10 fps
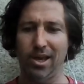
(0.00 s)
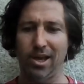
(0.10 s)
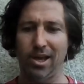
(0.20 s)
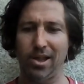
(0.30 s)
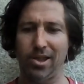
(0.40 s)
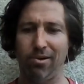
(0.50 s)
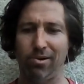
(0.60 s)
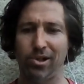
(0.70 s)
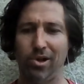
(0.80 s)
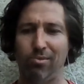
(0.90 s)
uh, there
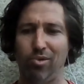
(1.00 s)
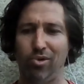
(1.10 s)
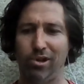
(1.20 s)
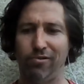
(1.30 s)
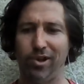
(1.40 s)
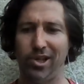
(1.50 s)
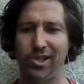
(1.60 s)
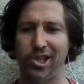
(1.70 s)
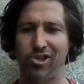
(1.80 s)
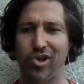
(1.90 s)
was a lot more to the
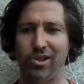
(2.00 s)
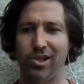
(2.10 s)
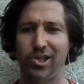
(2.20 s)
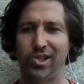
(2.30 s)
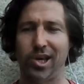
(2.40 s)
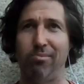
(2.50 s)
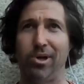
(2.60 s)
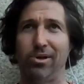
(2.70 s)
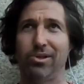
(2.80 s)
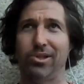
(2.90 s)
fitness industry than just
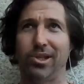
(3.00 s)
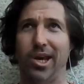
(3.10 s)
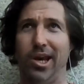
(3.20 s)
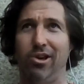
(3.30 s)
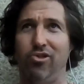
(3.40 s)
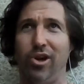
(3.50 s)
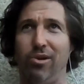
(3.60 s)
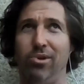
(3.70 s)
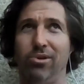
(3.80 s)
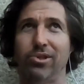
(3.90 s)
dumbbells and
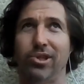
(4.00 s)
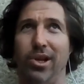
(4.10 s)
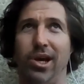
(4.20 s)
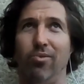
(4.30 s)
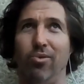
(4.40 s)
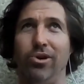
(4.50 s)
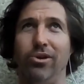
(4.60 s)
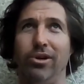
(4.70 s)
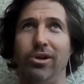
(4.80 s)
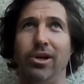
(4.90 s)
treadmills and, and
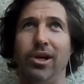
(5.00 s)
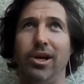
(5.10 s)
whatnot.